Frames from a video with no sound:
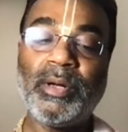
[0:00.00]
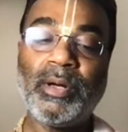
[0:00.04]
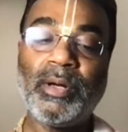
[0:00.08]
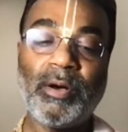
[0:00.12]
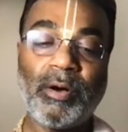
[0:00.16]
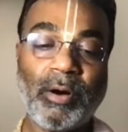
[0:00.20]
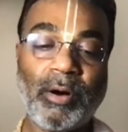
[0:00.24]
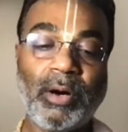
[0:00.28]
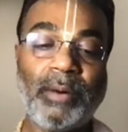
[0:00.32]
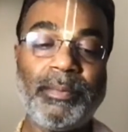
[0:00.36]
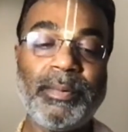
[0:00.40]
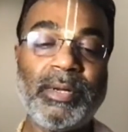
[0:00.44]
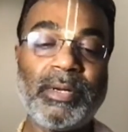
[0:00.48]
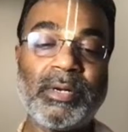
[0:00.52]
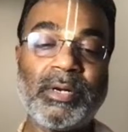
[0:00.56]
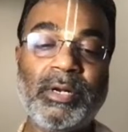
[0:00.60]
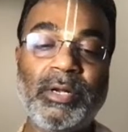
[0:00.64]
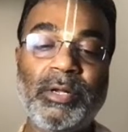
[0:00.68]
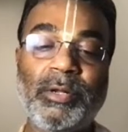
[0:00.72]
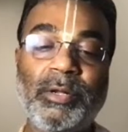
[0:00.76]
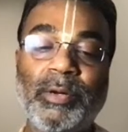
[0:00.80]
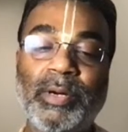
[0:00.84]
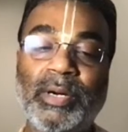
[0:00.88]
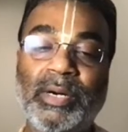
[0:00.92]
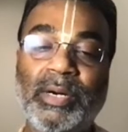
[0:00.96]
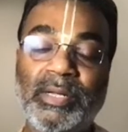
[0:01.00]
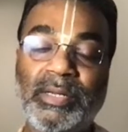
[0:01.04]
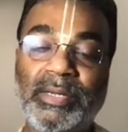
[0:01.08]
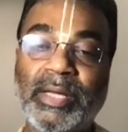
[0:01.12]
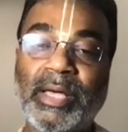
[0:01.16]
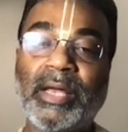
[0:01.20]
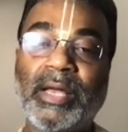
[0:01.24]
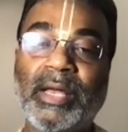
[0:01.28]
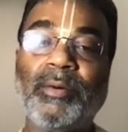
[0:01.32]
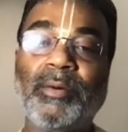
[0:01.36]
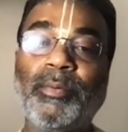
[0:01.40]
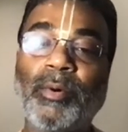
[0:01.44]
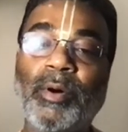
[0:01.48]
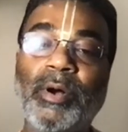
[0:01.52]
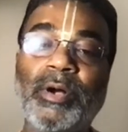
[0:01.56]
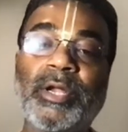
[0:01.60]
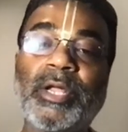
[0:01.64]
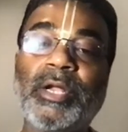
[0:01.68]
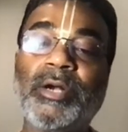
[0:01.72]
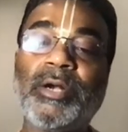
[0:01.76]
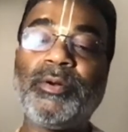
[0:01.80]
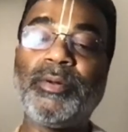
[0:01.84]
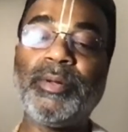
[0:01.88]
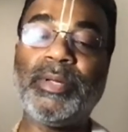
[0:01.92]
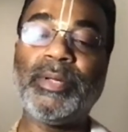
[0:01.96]
Obviously your desire of
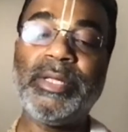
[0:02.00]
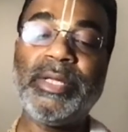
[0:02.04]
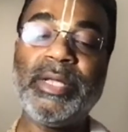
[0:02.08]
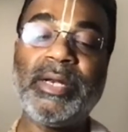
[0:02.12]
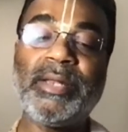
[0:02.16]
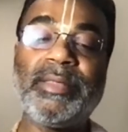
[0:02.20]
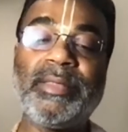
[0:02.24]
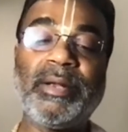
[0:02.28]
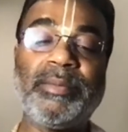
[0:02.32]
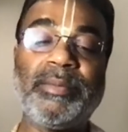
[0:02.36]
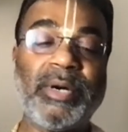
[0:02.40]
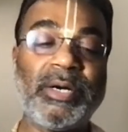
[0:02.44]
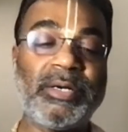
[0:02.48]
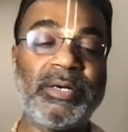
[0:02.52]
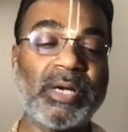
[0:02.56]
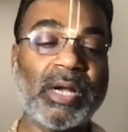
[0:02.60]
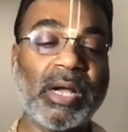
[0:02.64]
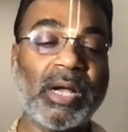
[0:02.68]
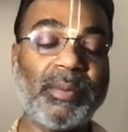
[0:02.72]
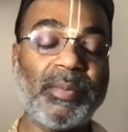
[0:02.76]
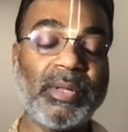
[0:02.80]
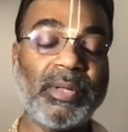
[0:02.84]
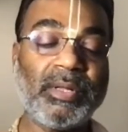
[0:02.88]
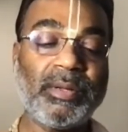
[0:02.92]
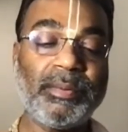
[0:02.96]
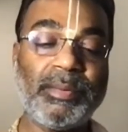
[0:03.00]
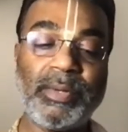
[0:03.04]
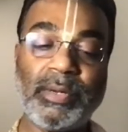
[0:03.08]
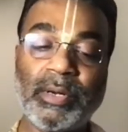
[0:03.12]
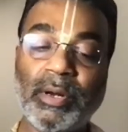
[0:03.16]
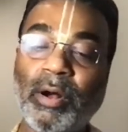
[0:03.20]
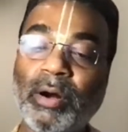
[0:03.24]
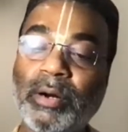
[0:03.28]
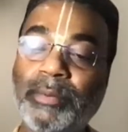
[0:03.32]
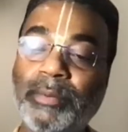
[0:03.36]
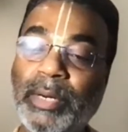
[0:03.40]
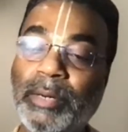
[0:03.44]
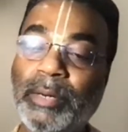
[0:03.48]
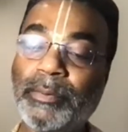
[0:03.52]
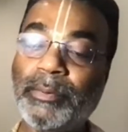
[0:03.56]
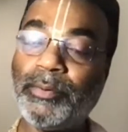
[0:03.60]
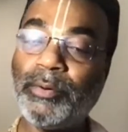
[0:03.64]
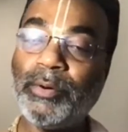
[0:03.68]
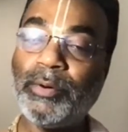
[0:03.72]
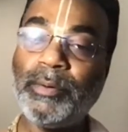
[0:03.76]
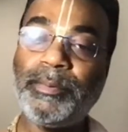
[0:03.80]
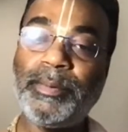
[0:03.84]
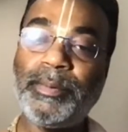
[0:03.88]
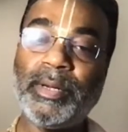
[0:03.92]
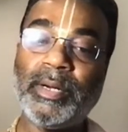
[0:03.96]
wanting to eat that prasadam is not be
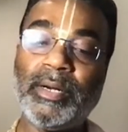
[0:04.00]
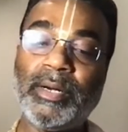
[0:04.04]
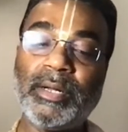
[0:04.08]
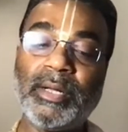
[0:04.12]
fulfilled.